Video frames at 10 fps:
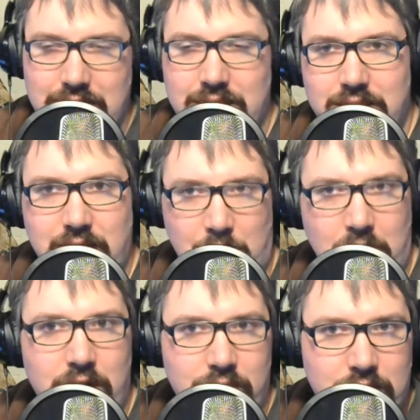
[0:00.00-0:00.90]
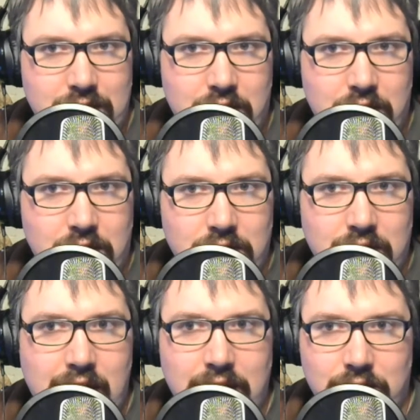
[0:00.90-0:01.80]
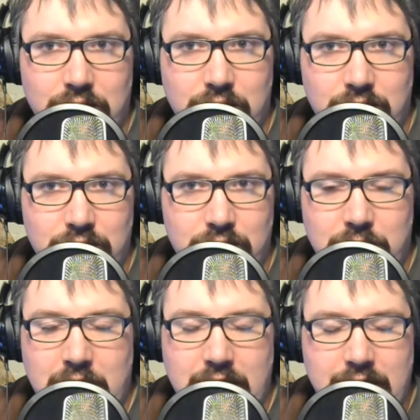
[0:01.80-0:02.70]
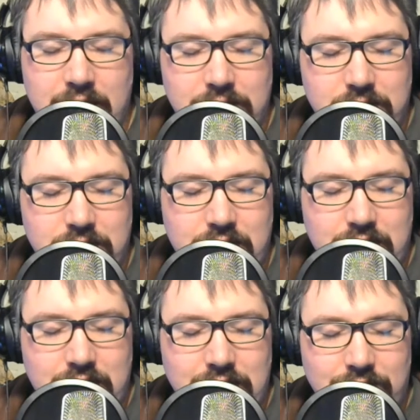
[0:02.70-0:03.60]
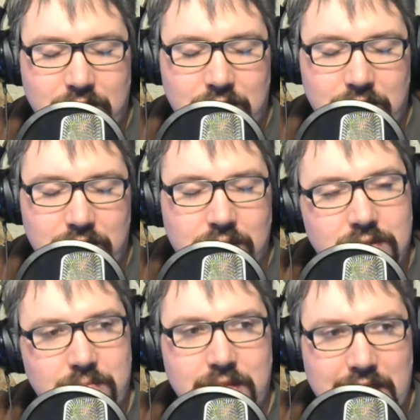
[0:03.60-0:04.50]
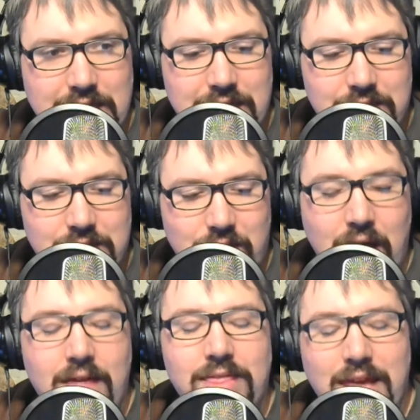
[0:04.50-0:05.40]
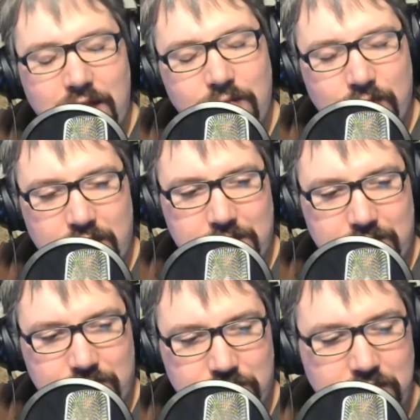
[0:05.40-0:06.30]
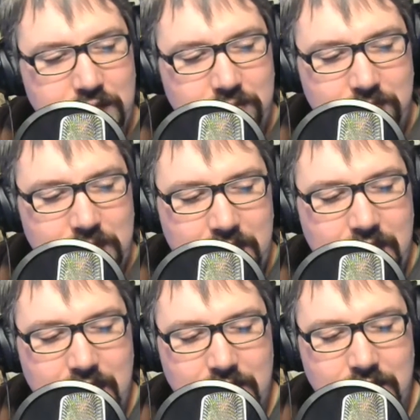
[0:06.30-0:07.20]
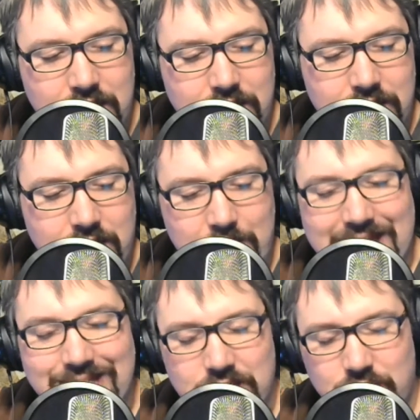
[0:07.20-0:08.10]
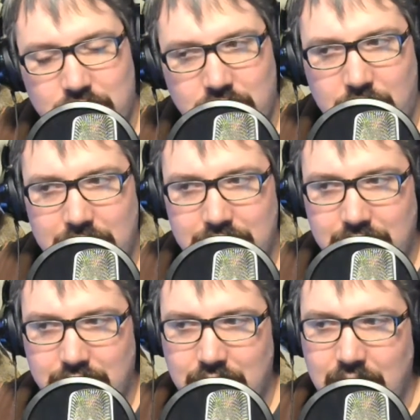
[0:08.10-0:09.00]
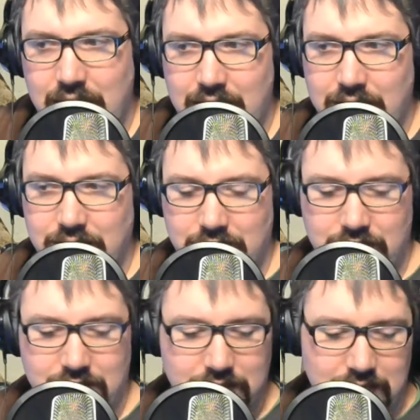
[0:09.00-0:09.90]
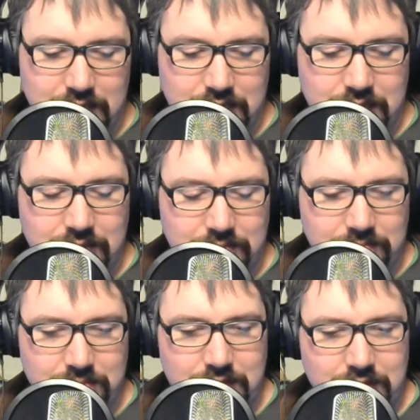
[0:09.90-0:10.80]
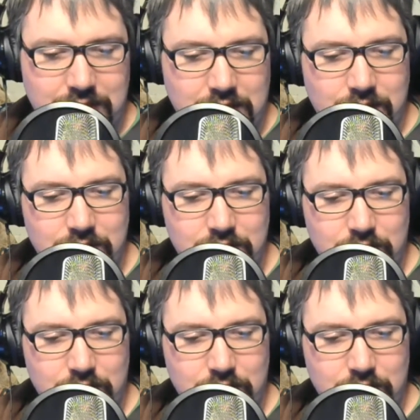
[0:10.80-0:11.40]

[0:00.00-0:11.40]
at least a part of what they are online or, or through a podcast and, and get the follow through on something like this. So thank you very much for joining me and on Basic Sorganomics and and uh, and uh, and sharing your